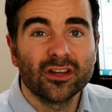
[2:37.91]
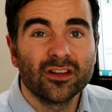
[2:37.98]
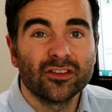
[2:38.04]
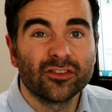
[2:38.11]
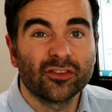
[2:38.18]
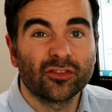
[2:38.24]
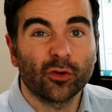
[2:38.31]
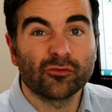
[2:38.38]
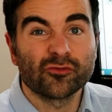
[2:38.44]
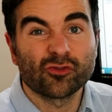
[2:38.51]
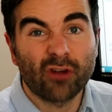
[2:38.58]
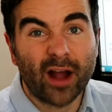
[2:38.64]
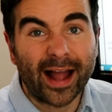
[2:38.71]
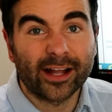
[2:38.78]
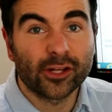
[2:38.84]
to sort of
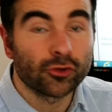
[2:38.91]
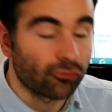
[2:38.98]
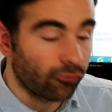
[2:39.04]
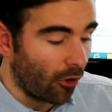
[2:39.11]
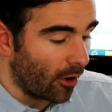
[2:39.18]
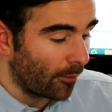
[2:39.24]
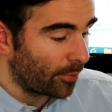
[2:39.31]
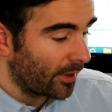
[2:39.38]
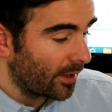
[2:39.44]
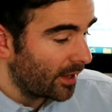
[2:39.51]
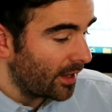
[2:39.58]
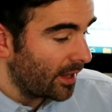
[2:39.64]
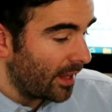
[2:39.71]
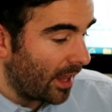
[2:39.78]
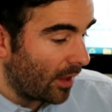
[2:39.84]
drag and drop
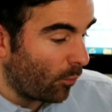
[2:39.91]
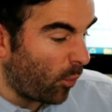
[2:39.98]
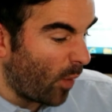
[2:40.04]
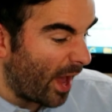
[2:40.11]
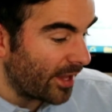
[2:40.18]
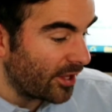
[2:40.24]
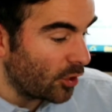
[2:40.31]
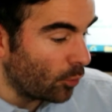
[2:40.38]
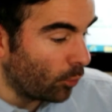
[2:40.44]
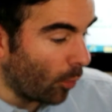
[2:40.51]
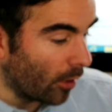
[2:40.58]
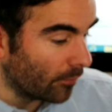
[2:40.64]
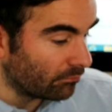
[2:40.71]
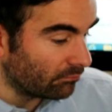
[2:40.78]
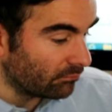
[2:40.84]
where you
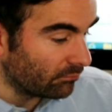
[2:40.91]
want